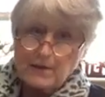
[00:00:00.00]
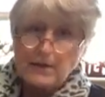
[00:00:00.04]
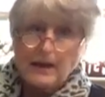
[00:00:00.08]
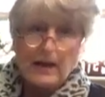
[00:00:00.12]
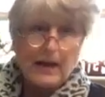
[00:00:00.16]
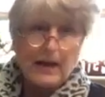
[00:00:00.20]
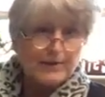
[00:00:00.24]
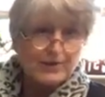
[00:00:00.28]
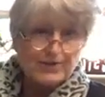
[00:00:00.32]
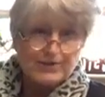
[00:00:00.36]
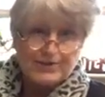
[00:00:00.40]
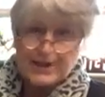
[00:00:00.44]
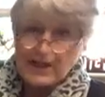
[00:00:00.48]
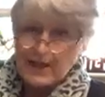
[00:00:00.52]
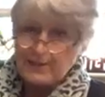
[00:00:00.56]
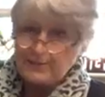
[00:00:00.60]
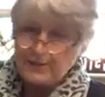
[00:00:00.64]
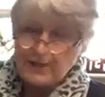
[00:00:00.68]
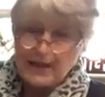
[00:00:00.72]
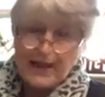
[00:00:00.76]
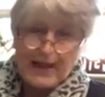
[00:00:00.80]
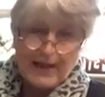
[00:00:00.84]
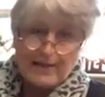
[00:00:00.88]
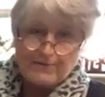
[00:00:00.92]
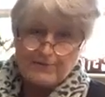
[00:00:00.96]
I just happen to
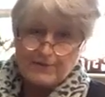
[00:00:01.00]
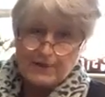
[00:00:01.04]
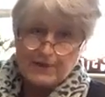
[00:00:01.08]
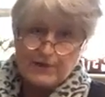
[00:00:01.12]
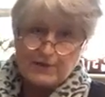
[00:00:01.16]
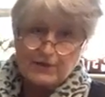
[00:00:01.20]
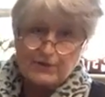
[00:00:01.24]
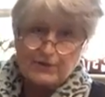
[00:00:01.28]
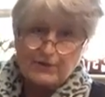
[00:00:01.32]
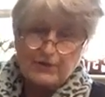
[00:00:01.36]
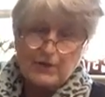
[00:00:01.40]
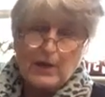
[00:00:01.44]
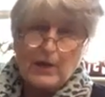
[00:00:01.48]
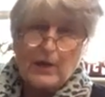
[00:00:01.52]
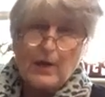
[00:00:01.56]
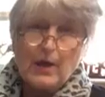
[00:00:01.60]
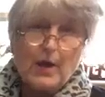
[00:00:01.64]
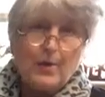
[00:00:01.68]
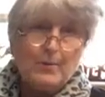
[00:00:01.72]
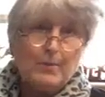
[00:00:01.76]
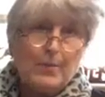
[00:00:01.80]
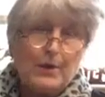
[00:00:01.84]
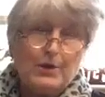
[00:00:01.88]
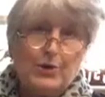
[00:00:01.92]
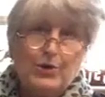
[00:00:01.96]
have this.
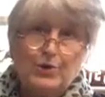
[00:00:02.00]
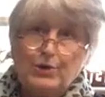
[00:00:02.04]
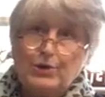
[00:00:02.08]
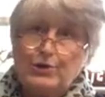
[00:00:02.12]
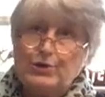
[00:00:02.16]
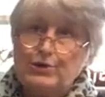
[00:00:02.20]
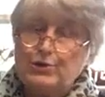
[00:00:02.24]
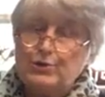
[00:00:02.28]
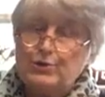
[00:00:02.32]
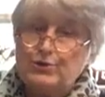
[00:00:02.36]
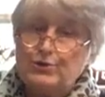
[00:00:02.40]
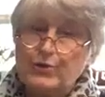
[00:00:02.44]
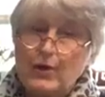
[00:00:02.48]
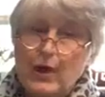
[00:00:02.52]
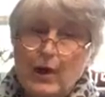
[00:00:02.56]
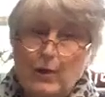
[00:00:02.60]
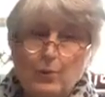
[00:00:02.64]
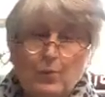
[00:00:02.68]
But you can use,